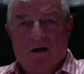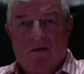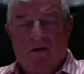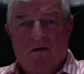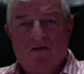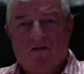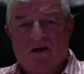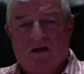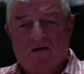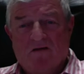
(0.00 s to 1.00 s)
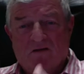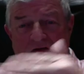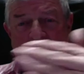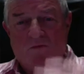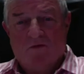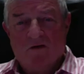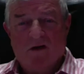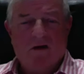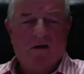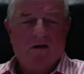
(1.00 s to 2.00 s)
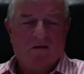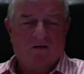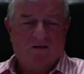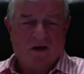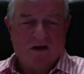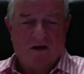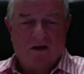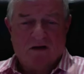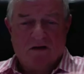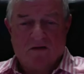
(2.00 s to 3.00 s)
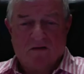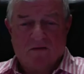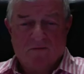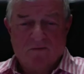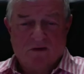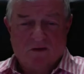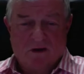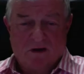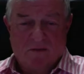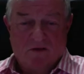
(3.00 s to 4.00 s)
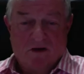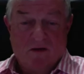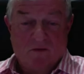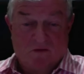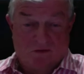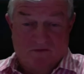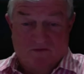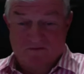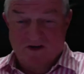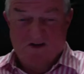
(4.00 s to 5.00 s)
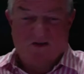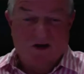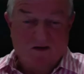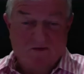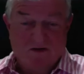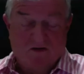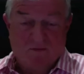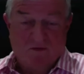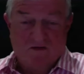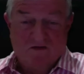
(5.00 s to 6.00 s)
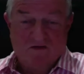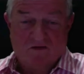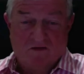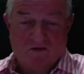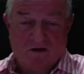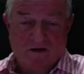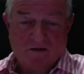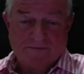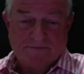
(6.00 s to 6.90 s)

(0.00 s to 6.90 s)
And then I started to do some reading and studying, and I kept going with finally finished the business degree.